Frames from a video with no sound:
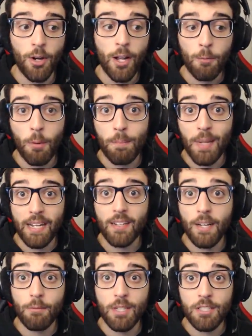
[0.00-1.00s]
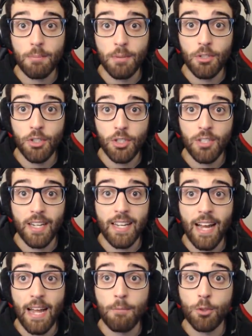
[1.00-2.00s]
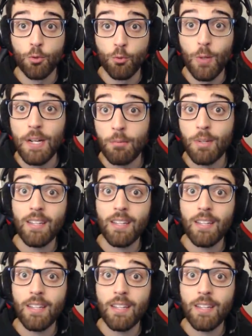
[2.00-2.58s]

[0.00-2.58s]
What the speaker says: with Blacklight Retribution, the game was really